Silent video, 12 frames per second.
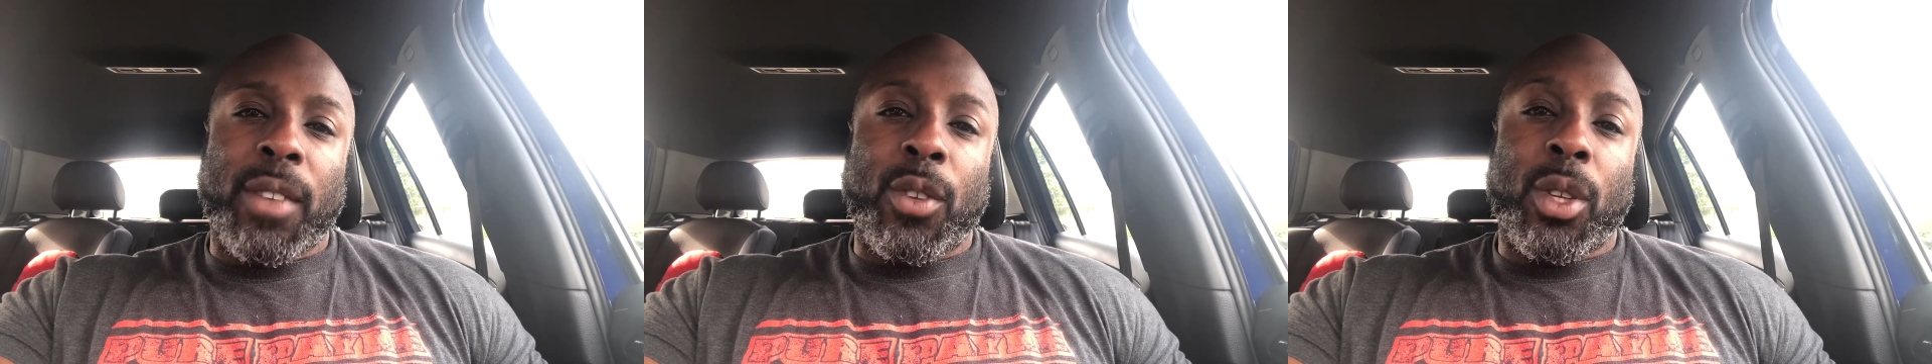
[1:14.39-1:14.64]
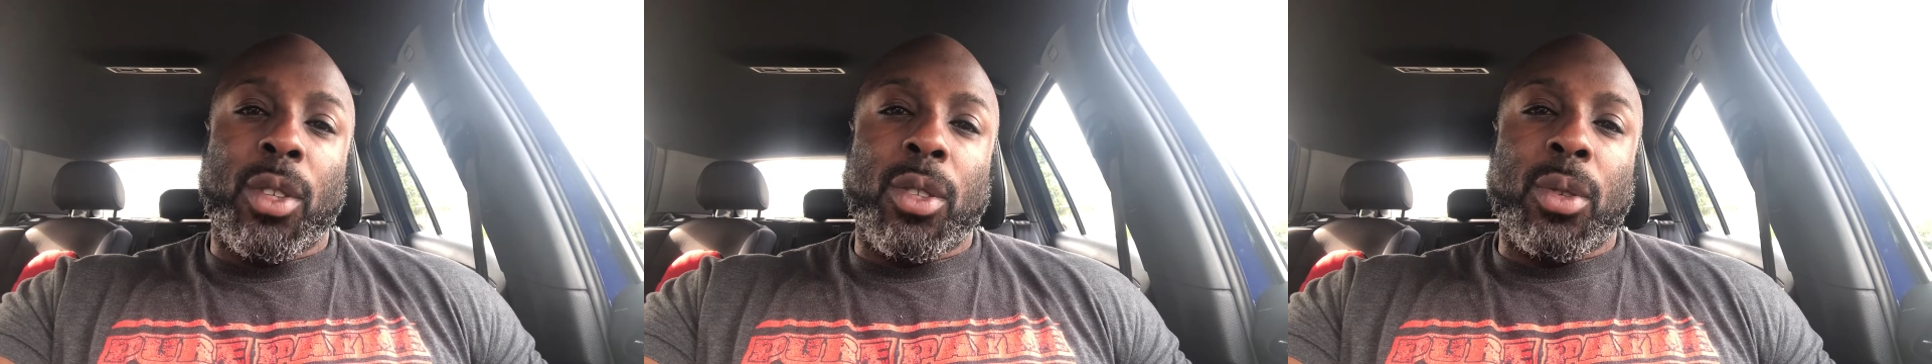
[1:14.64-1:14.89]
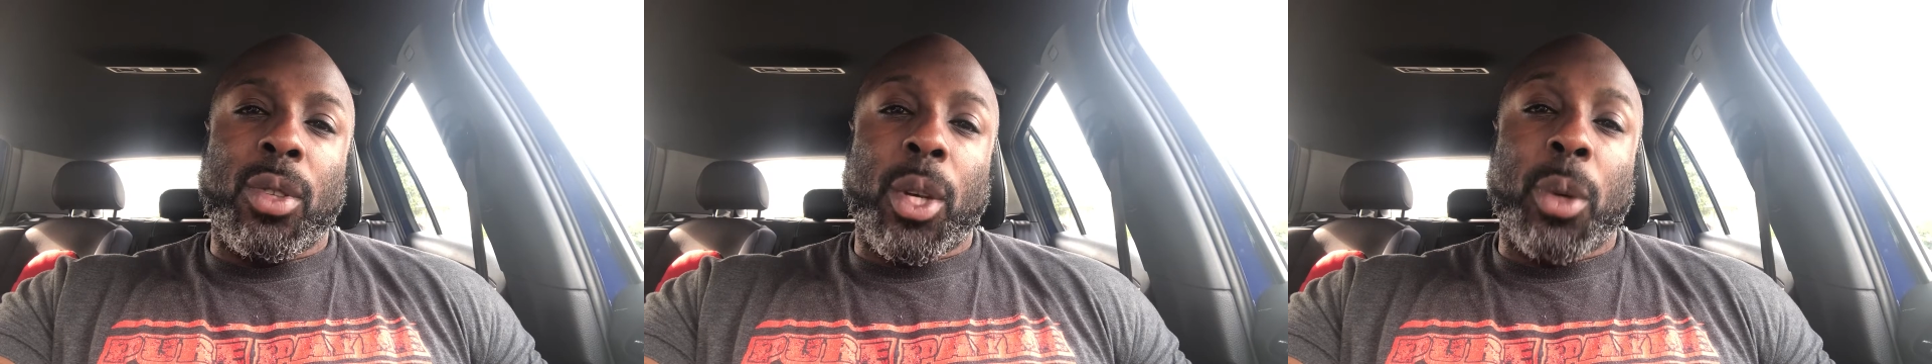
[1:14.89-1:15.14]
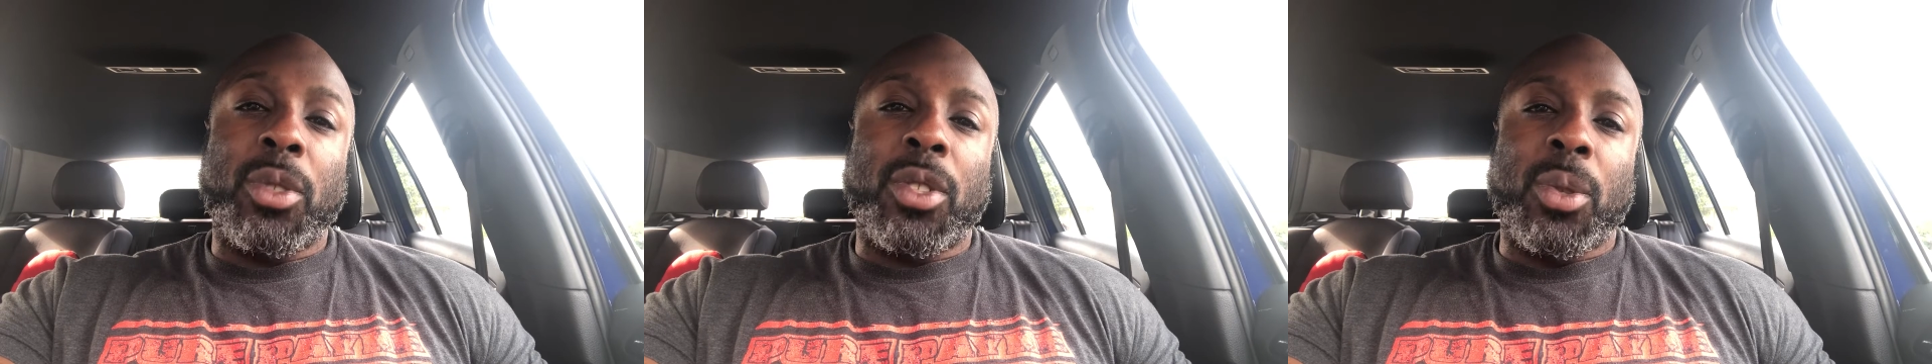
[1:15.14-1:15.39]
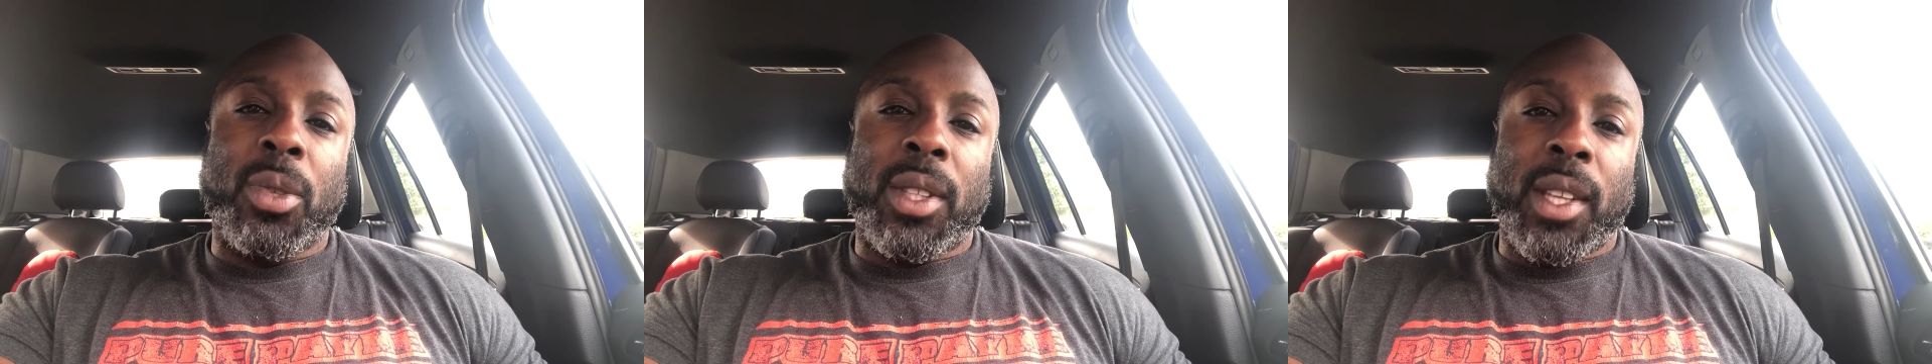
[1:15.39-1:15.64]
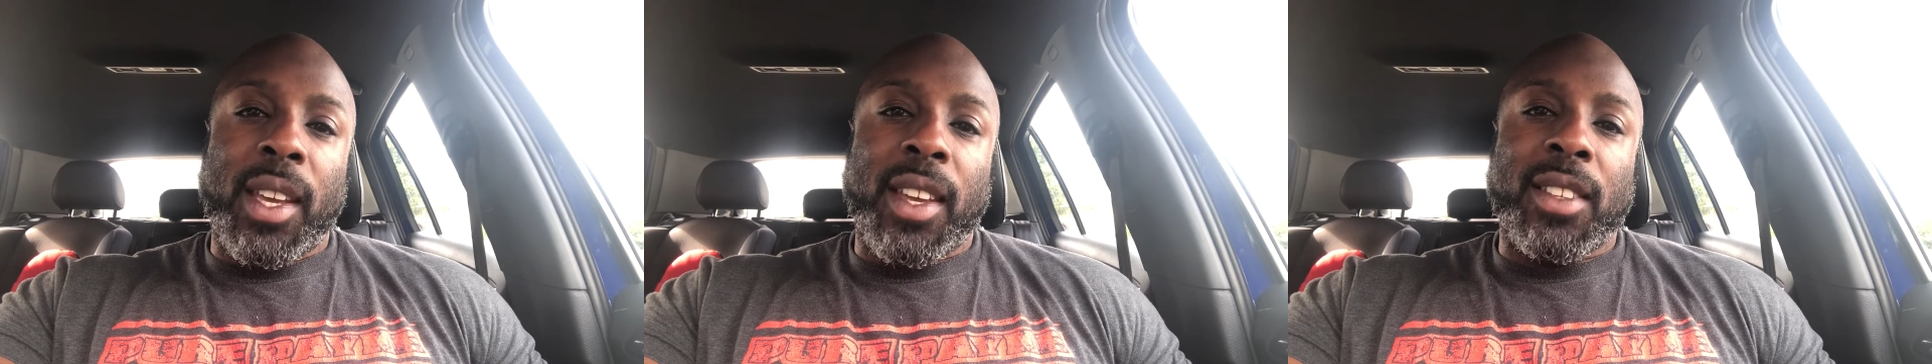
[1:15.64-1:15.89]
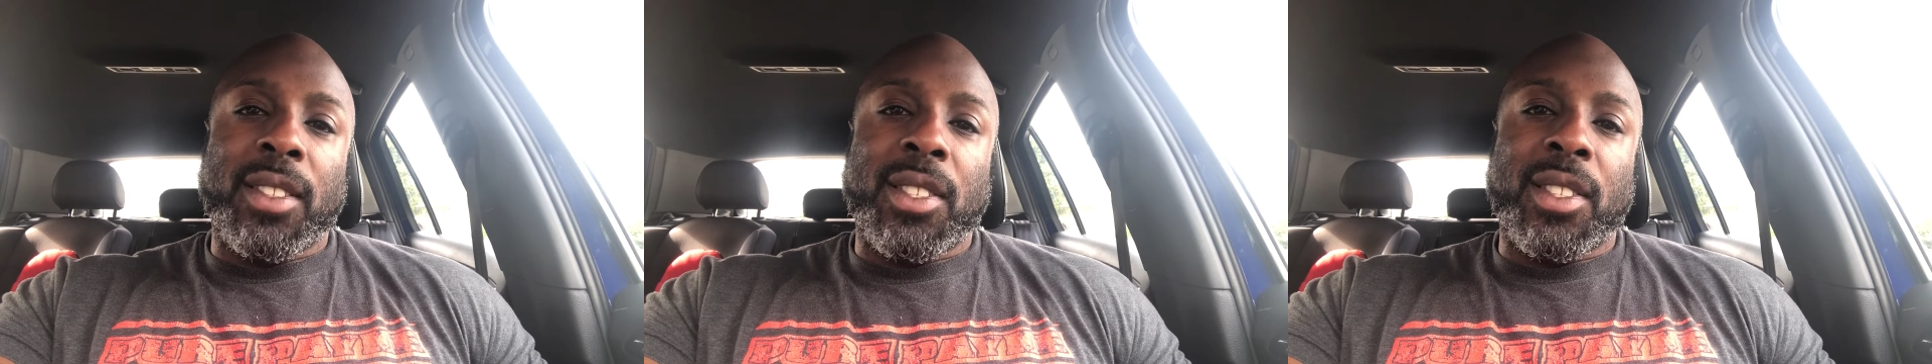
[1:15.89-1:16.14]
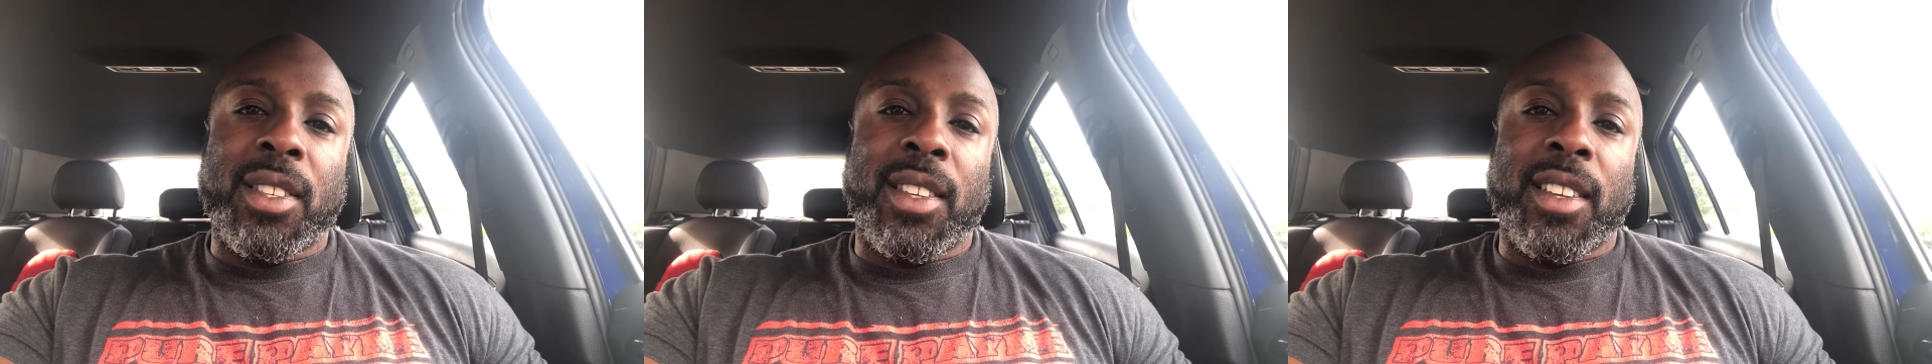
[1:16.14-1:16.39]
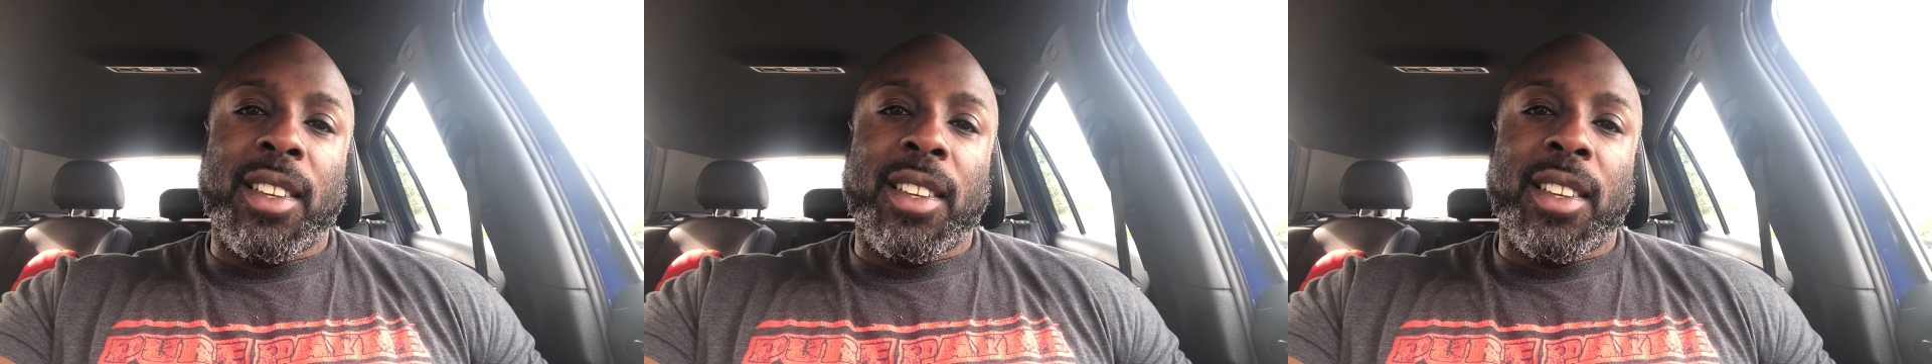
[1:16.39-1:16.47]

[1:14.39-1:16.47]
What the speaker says: If you can do those two things,